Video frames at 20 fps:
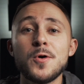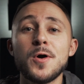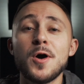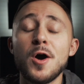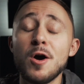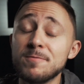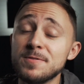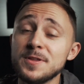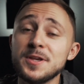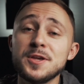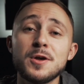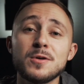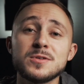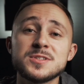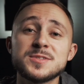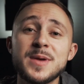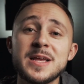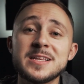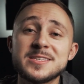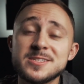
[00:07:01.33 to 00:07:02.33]
Hopefully you don't
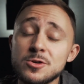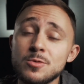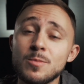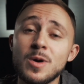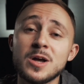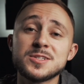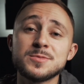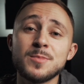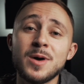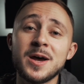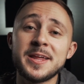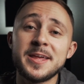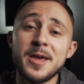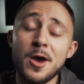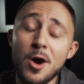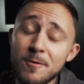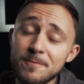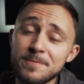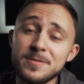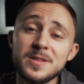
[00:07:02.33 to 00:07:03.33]
spend too much money.
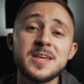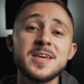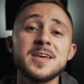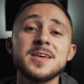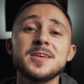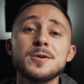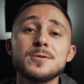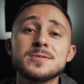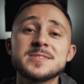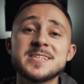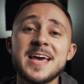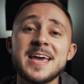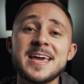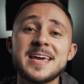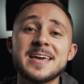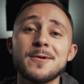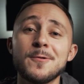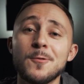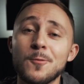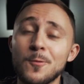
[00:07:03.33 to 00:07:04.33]
Hopefully you take
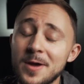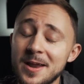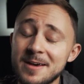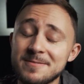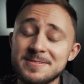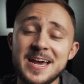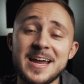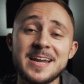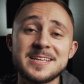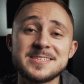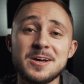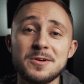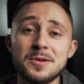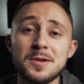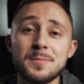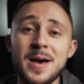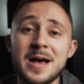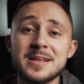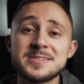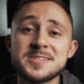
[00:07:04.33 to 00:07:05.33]
what I've kind of talked
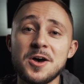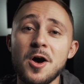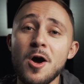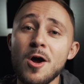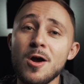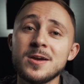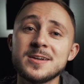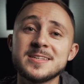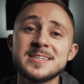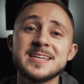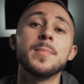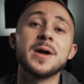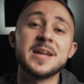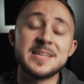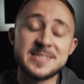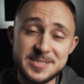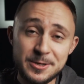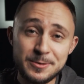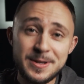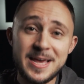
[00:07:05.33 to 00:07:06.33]
about to heart. But
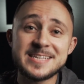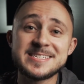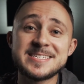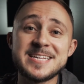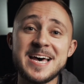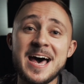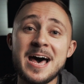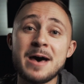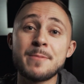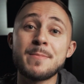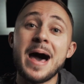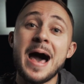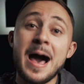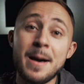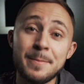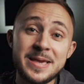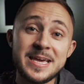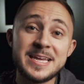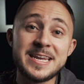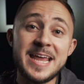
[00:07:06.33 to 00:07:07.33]
until next time, I'm
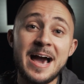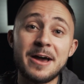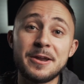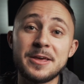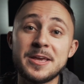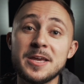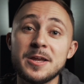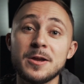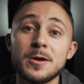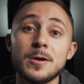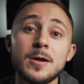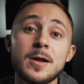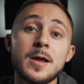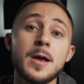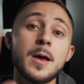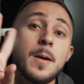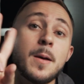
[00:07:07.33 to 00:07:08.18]
getting out of here.